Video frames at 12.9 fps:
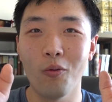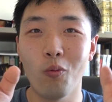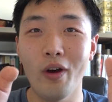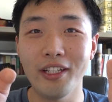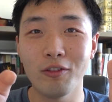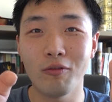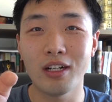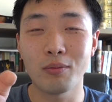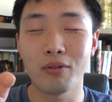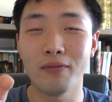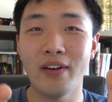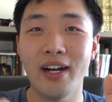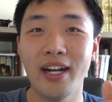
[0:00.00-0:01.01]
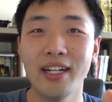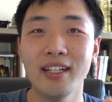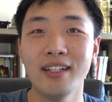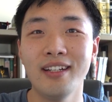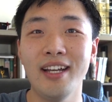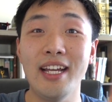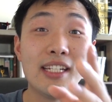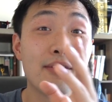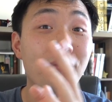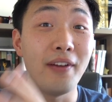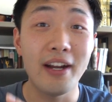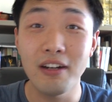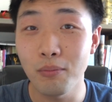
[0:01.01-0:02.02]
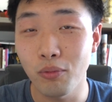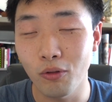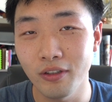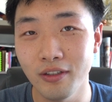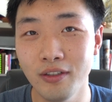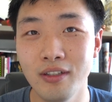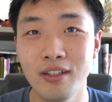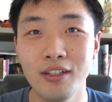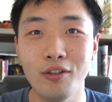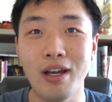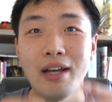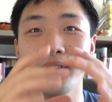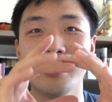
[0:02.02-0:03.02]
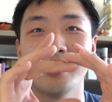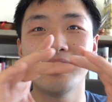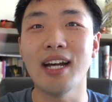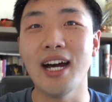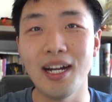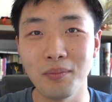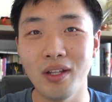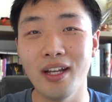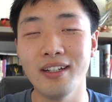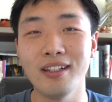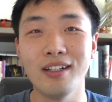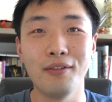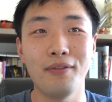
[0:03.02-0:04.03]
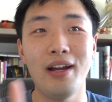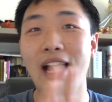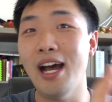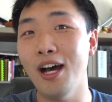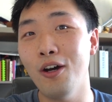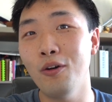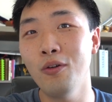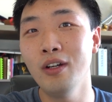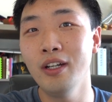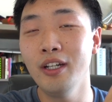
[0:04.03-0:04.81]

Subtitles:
what you want to provide, it's very important to have a timeline of how